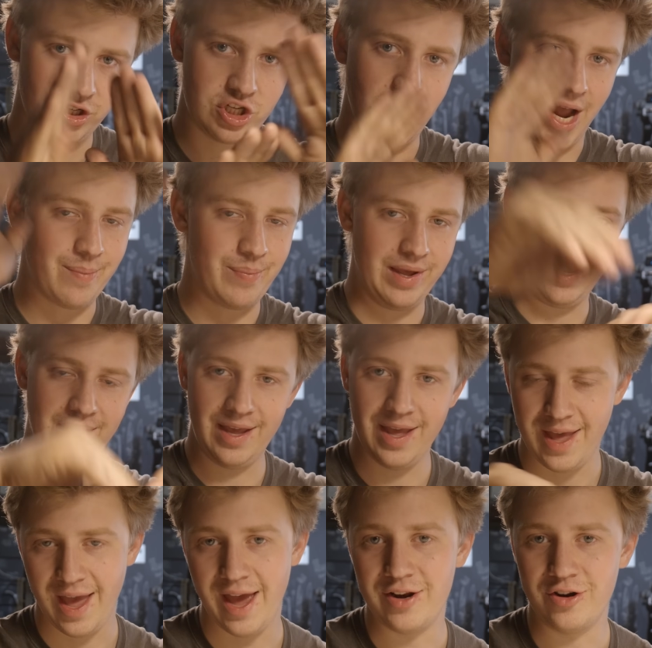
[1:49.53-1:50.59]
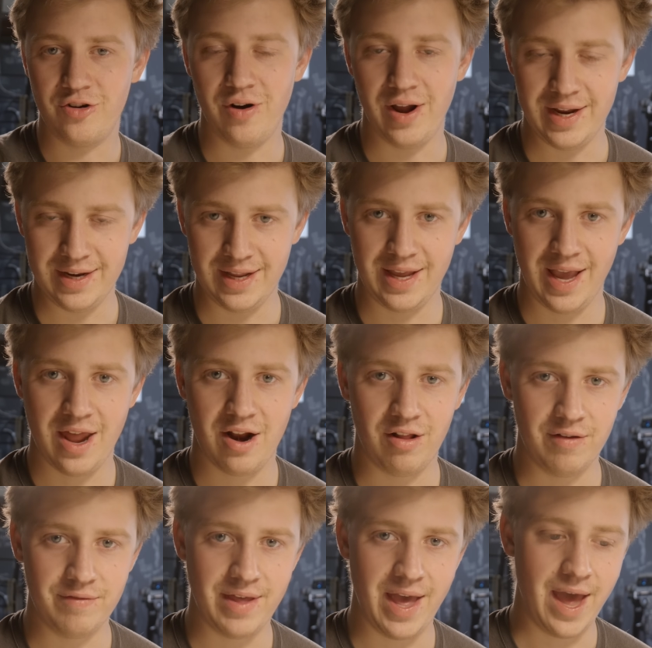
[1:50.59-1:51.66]
chopping and grinding and
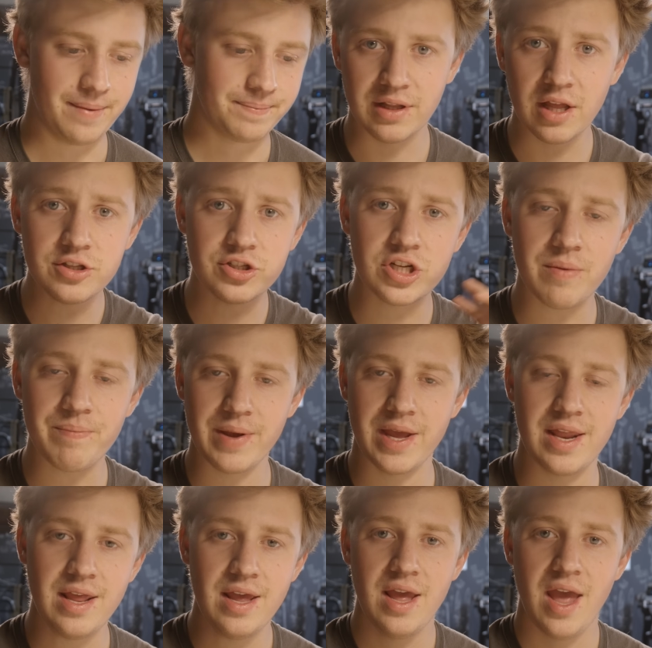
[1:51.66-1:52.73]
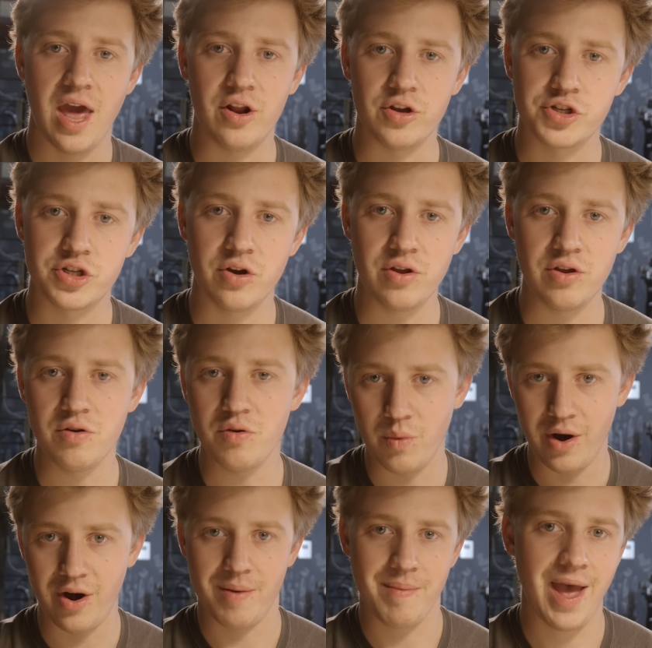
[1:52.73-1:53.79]
all of that. But let's jump in and I'll show you
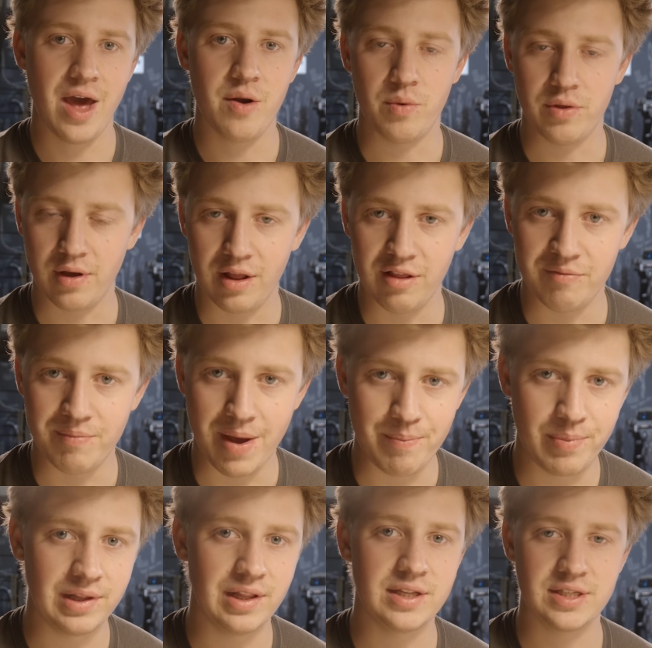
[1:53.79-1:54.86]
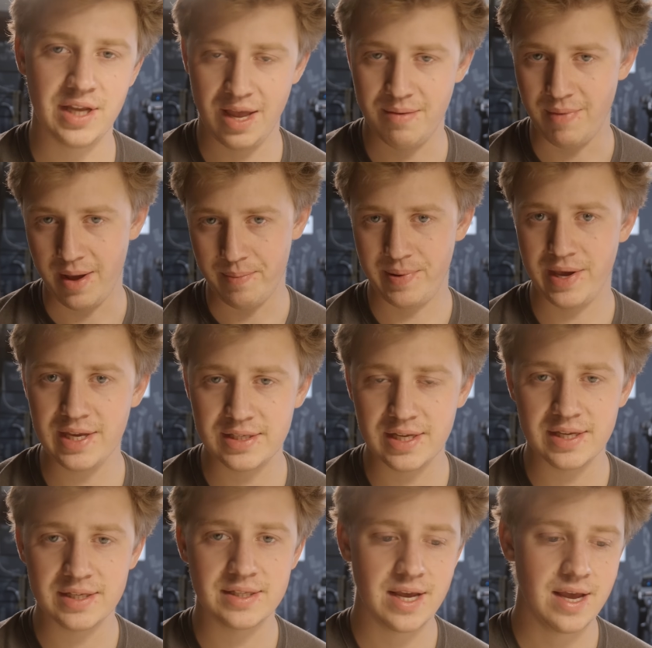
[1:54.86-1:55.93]
where I'm at with all of my billets and my
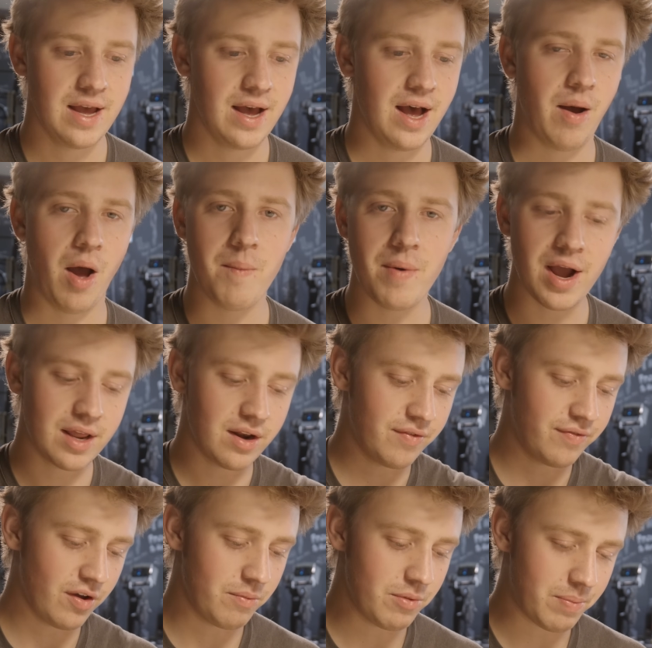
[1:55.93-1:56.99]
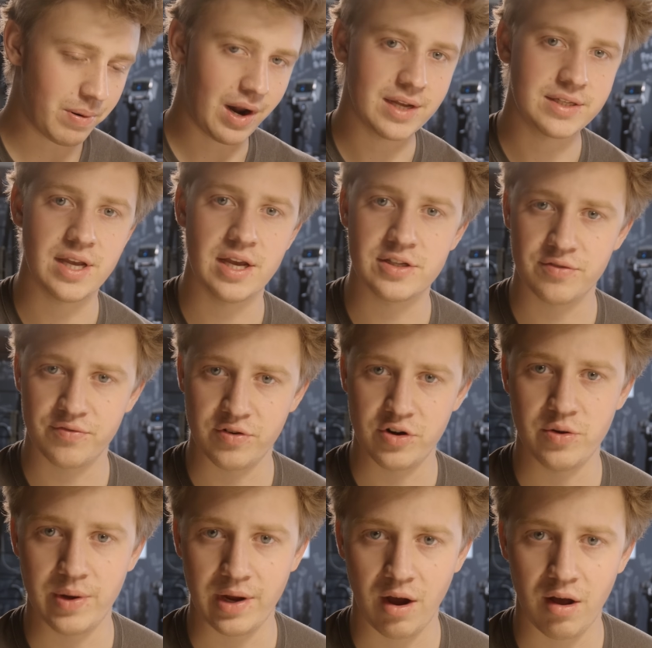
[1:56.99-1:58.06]
pieces. I'm not gonna film the process for
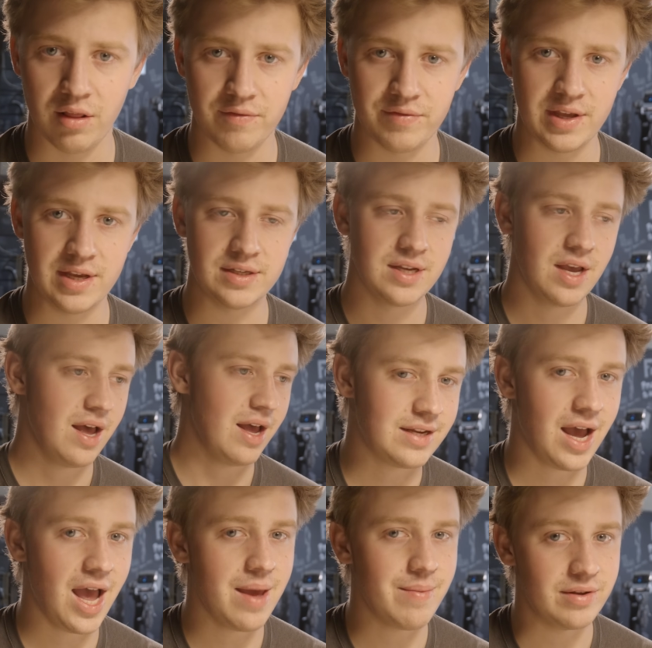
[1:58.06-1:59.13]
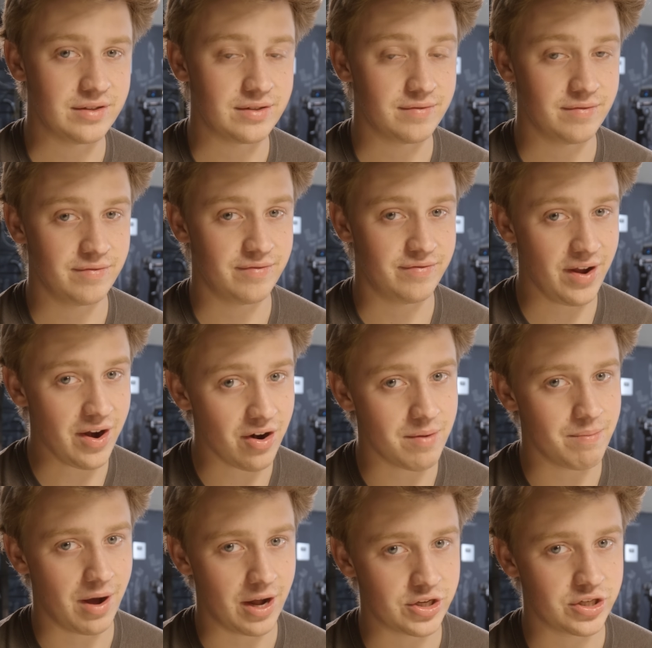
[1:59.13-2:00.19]
doing all of these. Time is
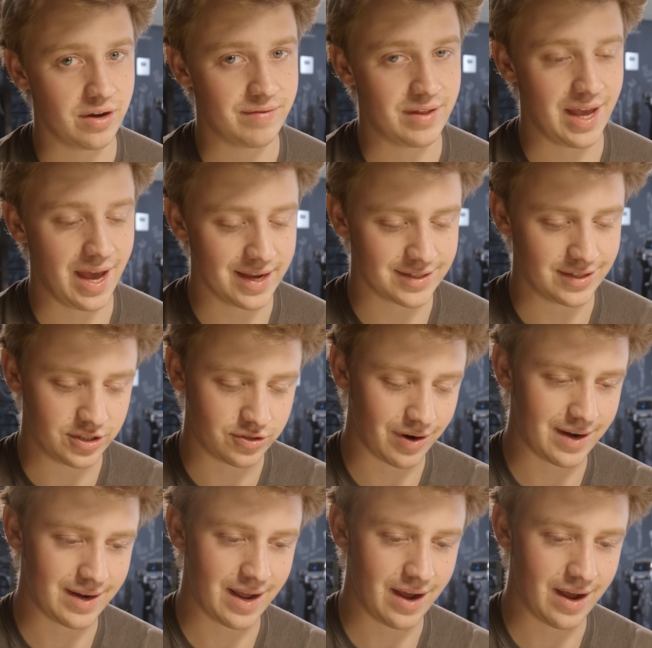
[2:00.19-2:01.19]
very much of the essence right